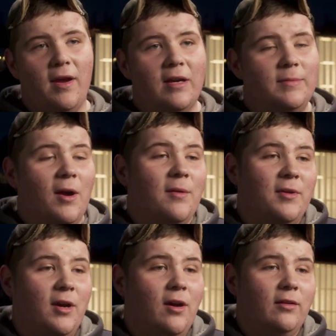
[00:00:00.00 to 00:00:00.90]
Mary brought
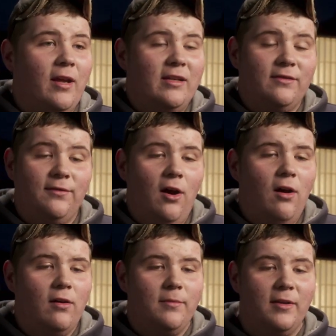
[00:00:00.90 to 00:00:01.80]
me on last
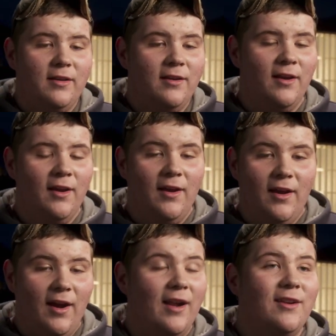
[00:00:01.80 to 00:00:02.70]
fall, I mean,
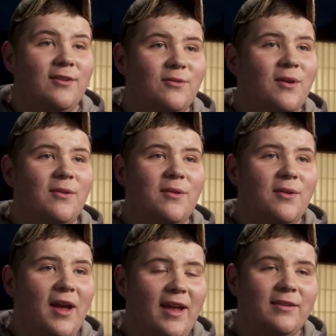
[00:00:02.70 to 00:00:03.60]
I didn't know where we
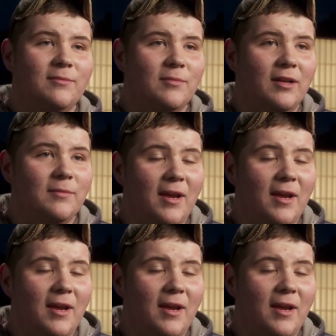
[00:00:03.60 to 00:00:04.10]
were heading, but